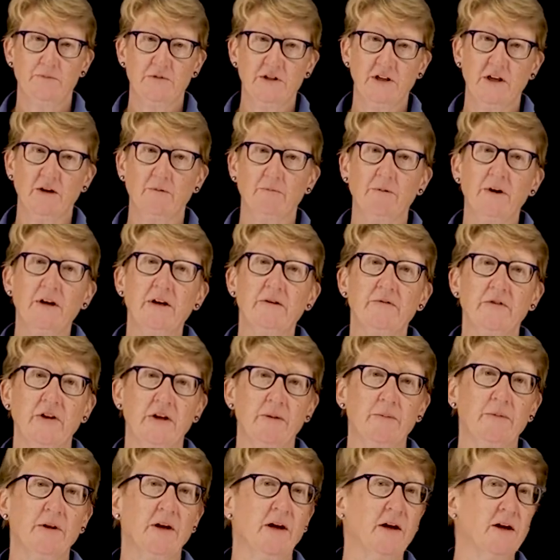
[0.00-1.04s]
To get rid of
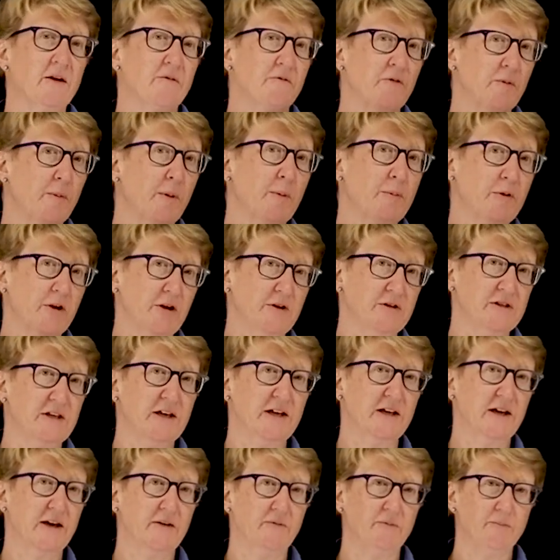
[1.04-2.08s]
them, the football players
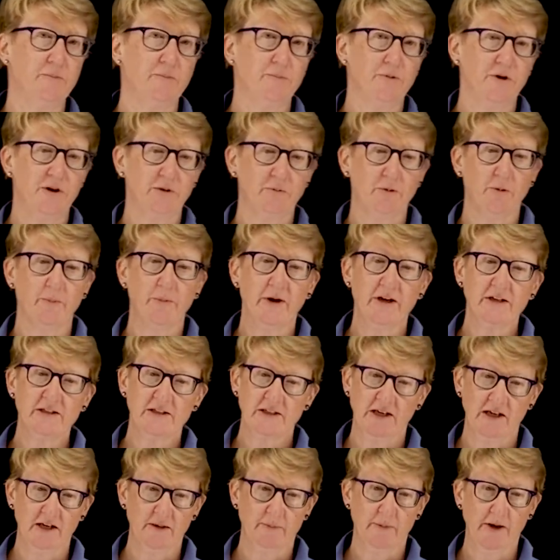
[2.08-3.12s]
had to have pretty
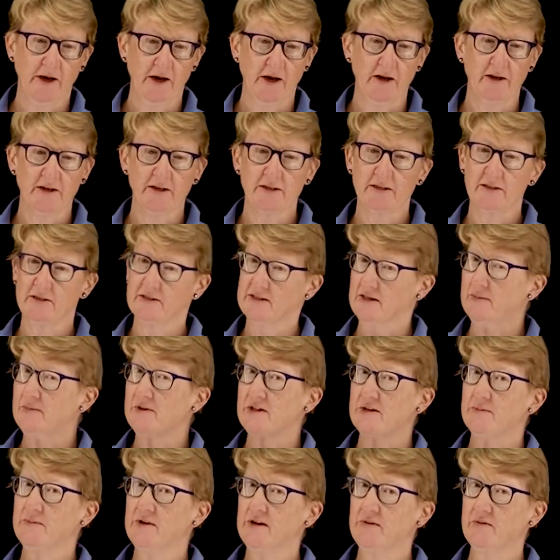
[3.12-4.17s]
robust antibiotics. Some of
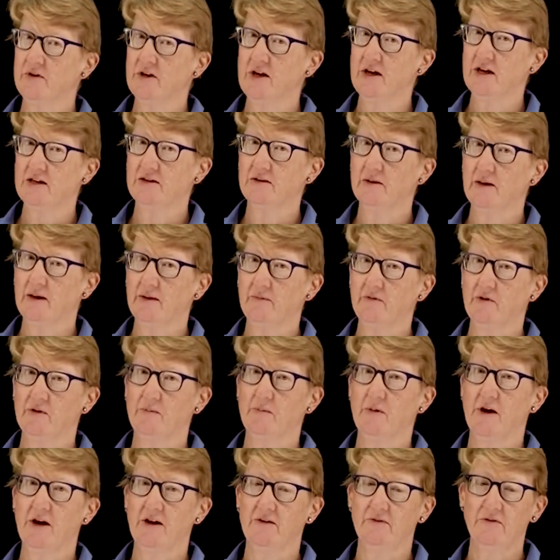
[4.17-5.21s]
them even had to have
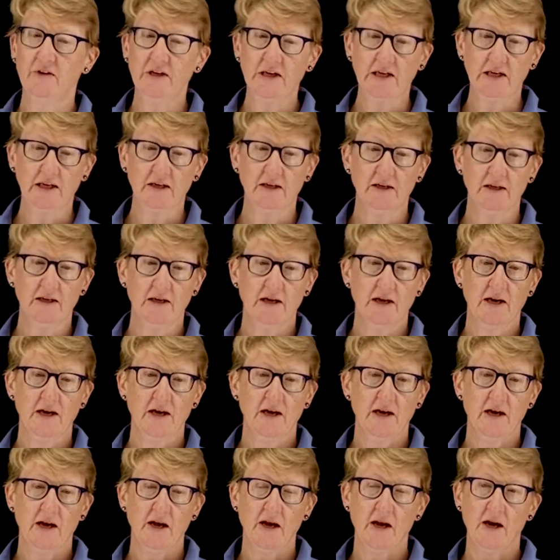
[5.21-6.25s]
them IV.
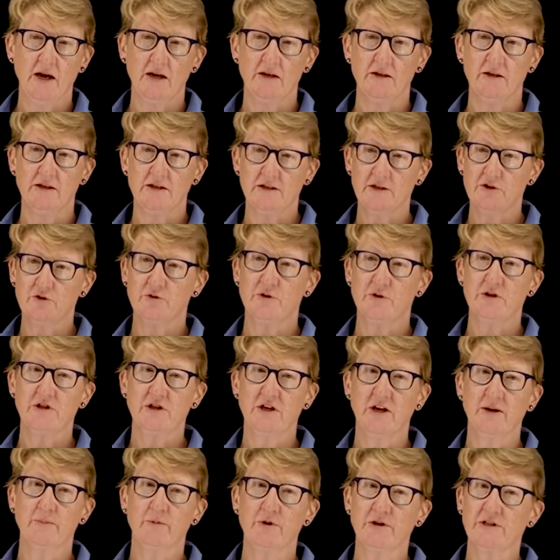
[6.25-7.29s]
And the situation
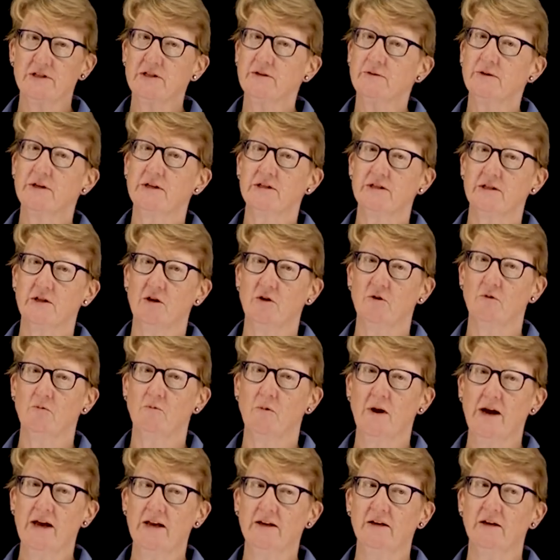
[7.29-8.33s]
got more serious, though,
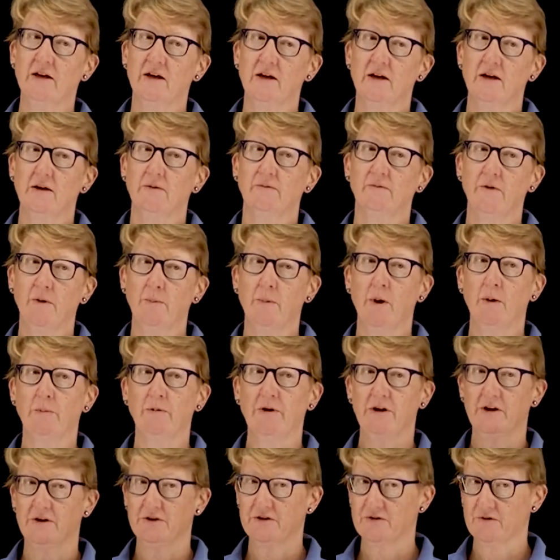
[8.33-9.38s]
when football
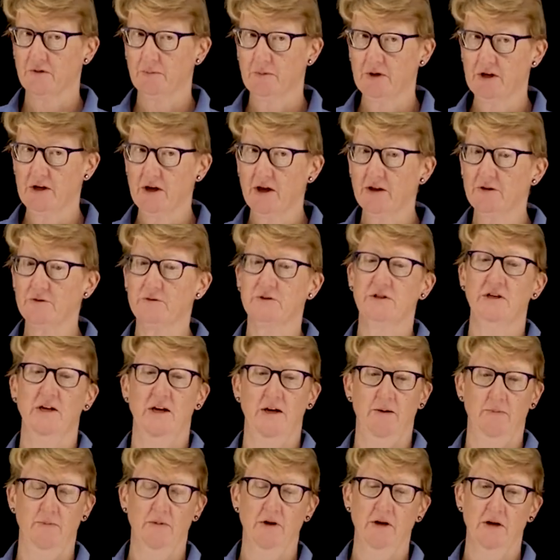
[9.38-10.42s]
players from another
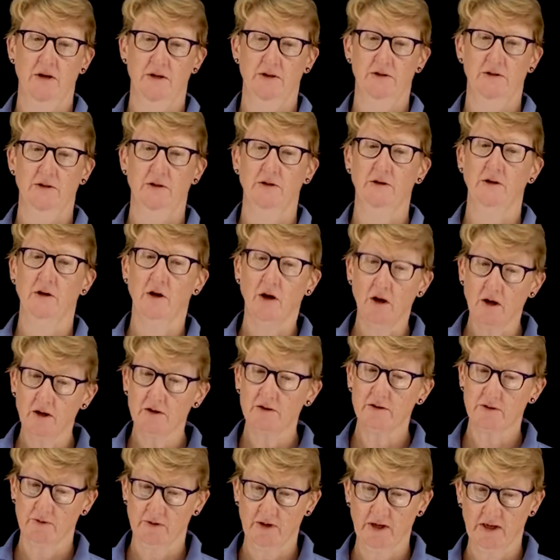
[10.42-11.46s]
team started
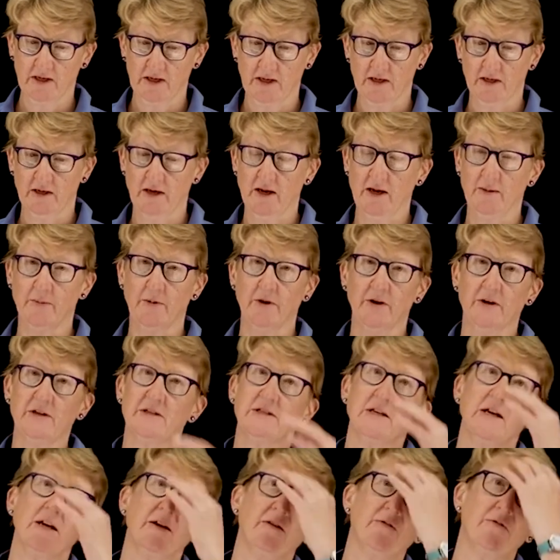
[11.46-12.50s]
also getting
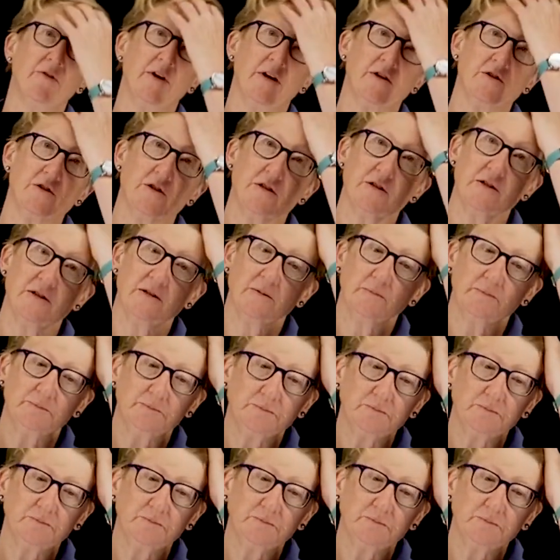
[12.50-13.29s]
MRSA infections.